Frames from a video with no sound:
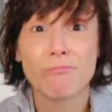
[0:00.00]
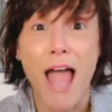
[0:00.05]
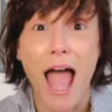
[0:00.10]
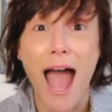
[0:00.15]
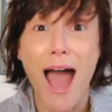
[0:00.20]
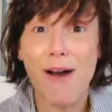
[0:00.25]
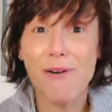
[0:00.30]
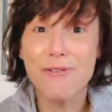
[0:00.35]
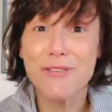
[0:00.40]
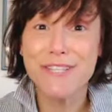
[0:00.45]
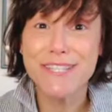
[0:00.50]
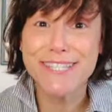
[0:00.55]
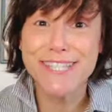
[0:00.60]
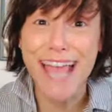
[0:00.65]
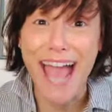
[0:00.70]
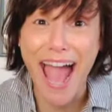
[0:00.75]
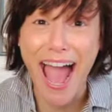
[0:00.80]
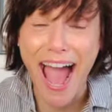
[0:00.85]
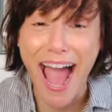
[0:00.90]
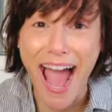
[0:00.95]
how
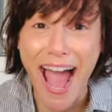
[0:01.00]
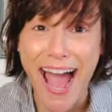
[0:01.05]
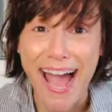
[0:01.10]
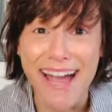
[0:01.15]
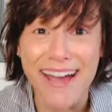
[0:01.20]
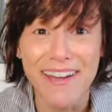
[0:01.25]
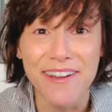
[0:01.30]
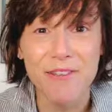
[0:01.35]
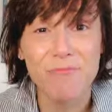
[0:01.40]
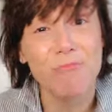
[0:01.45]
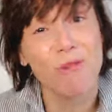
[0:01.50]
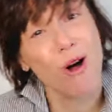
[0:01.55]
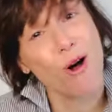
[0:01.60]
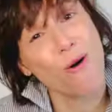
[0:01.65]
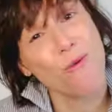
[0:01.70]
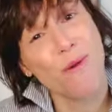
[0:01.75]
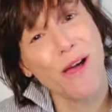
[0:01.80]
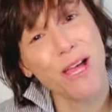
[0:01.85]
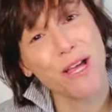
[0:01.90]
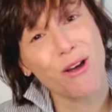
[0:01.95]
sad.
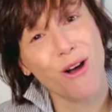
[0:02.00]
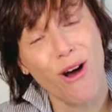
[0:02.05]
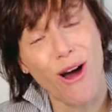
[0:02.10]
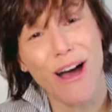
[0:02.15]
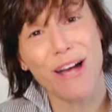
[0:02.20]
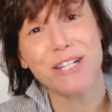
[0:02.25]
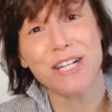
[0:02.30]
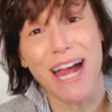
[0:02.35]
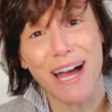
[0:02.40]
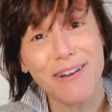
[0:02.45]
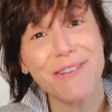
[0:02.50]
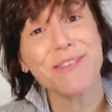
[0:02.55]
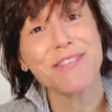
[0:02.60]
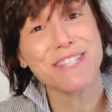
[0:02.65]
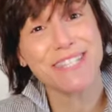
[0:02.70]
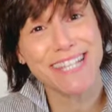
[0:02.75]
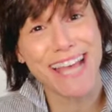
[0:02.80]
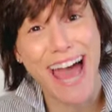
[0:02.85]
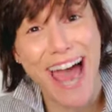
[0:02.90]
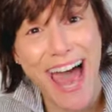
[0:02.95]
Oh my gosh, how
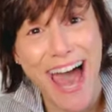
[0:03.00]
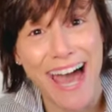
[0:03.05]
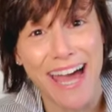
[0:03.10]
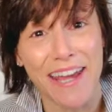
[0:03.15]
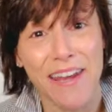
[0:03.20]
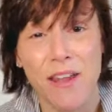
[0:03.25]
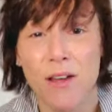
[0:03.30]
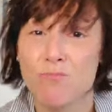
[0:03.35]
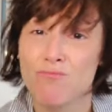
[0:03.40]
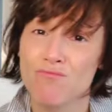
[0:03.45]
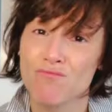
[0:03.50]
sad.